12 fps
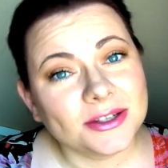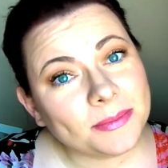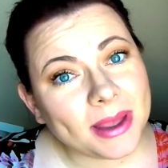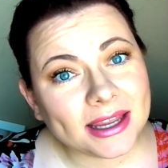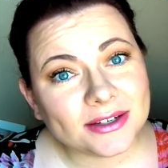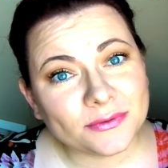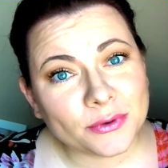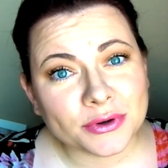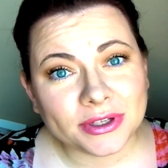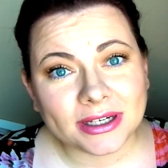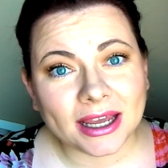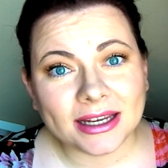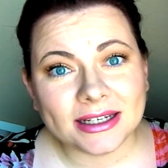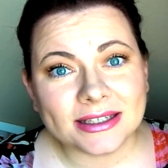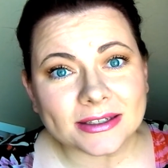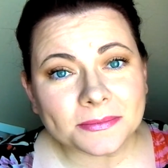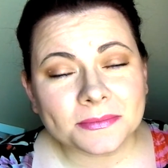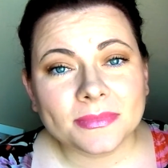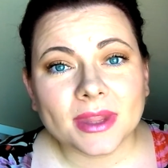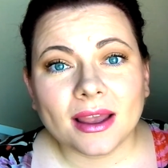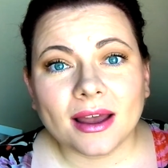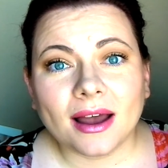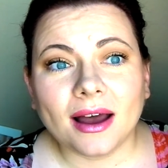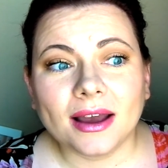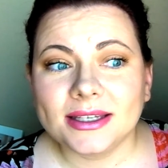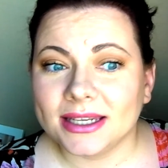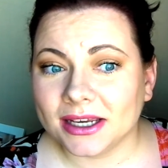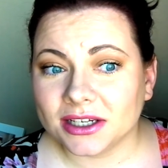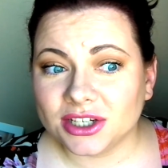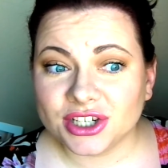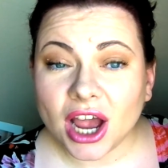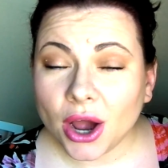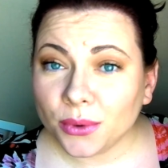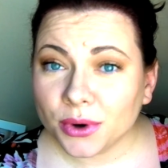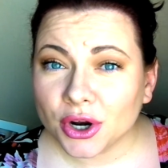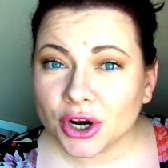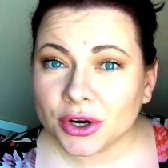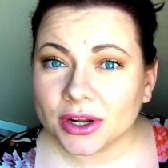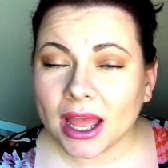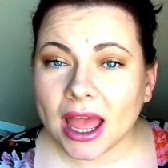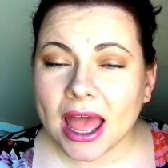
to bed for the night. I take a shower